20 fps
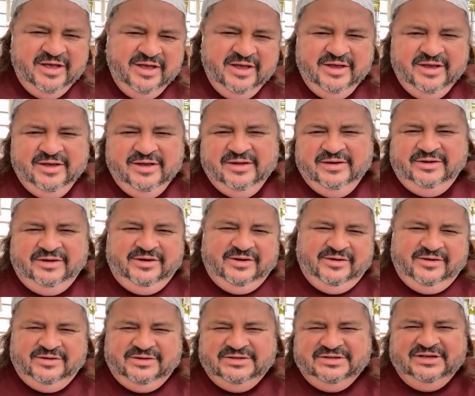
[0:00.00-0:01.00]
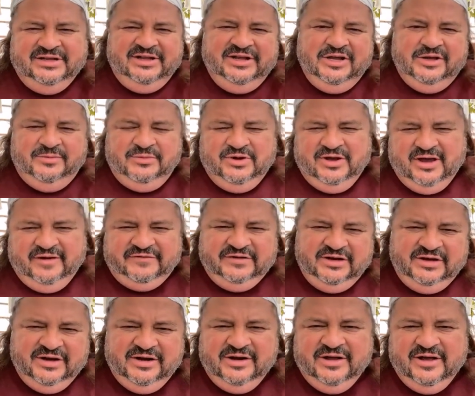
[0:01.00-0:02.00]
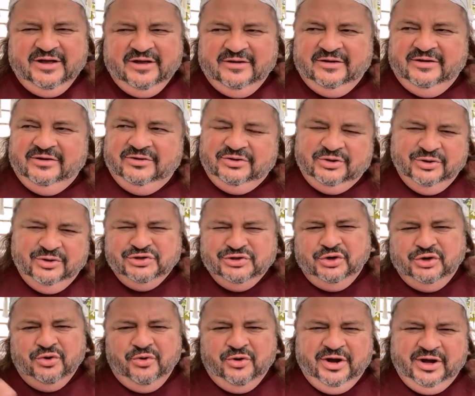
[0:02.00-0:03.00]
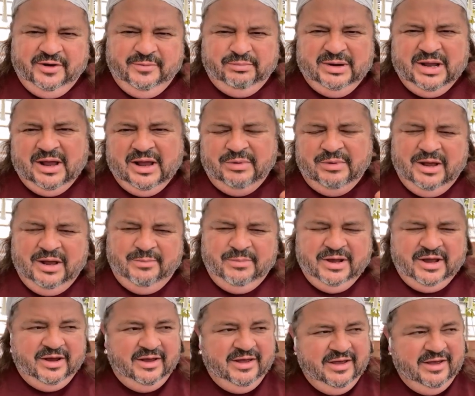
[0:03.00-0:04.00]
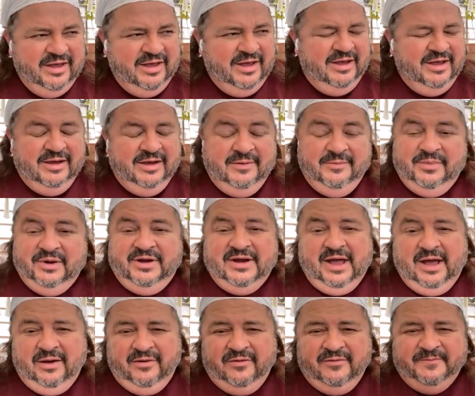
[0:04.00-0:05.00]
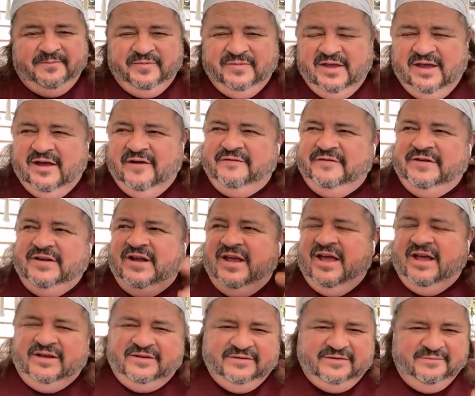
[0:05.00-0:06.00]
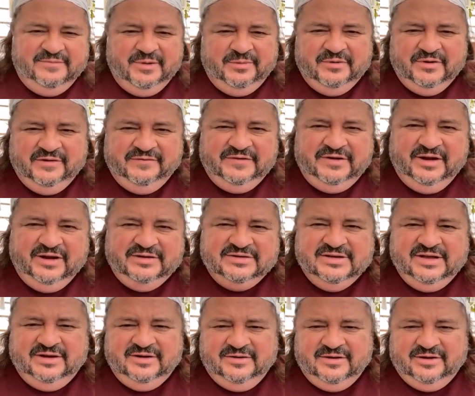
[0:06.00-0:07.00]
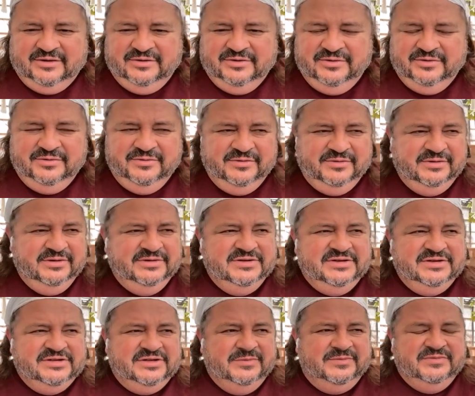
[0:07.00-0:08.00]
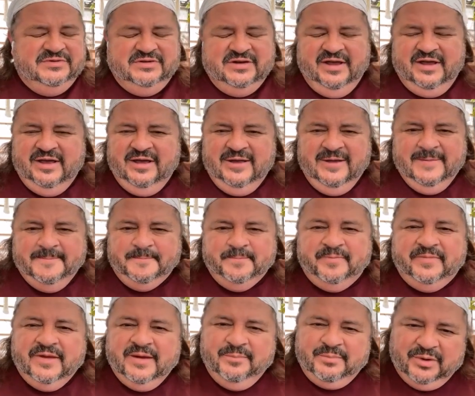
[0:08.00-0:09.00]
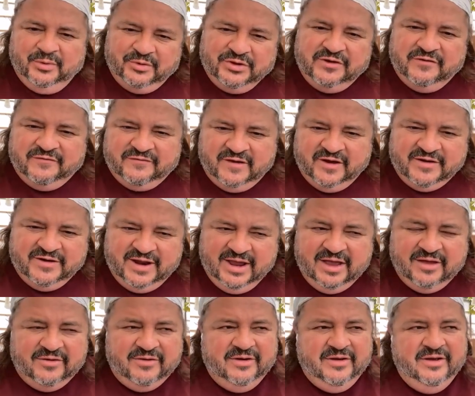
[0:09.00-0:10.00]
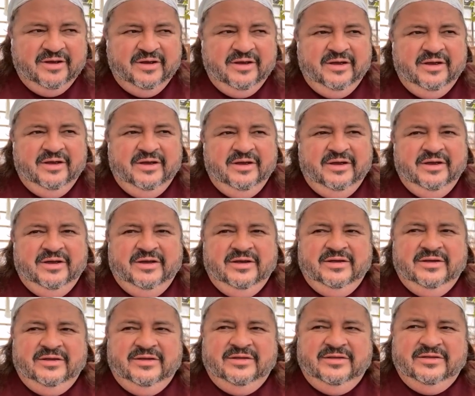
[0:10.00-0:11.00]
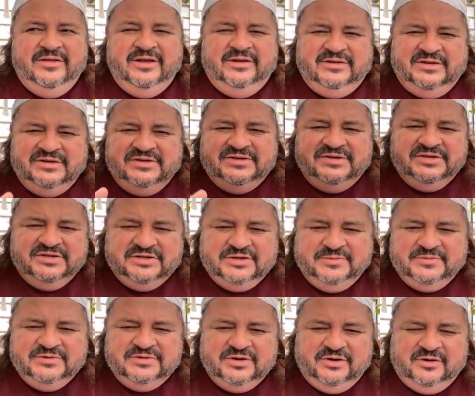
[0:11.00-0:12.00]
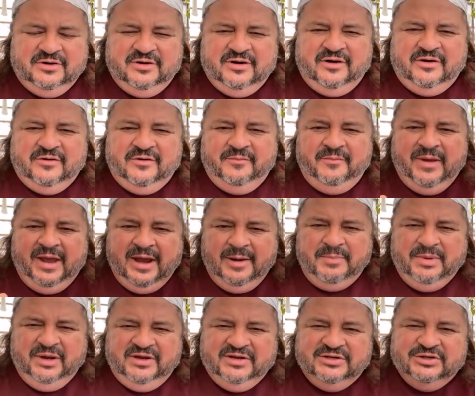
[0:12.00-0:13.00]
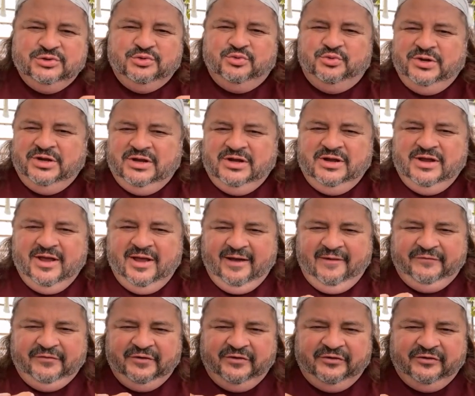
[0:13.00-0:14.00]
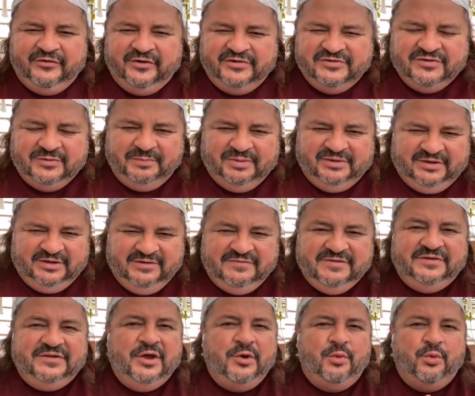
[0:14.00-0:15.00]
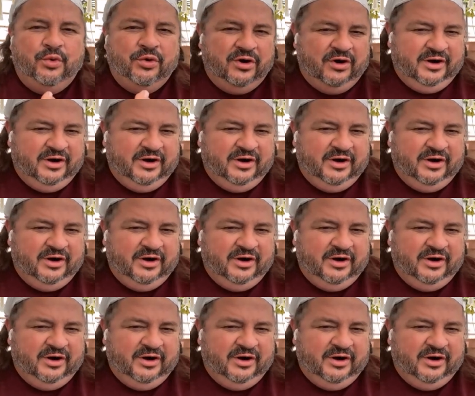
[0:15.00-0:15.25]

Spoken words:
you know, Celium, you have to get Dogecoin, blah, blah, blah. But now FTX, remember FTX, that new systems. But when you find out that these systems are made because we have to entrust and believe that they work.